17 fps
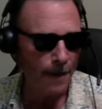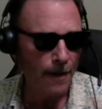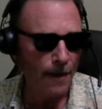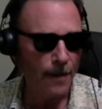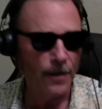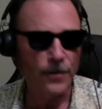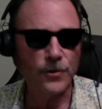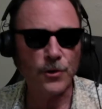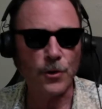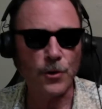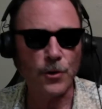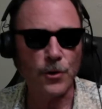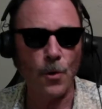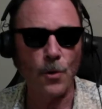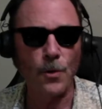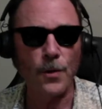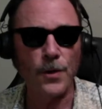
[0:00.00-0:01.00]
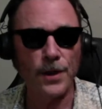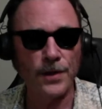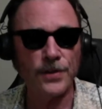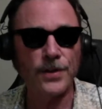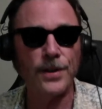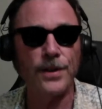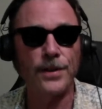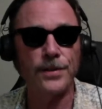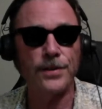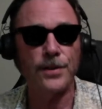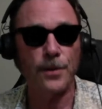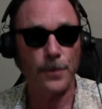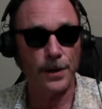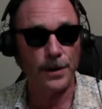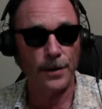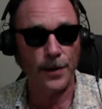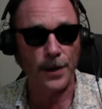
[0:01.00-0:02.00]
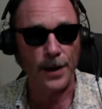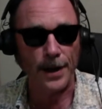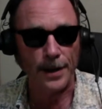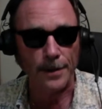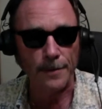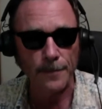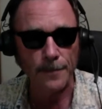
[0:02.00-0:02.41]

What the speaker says: So this is the real thing.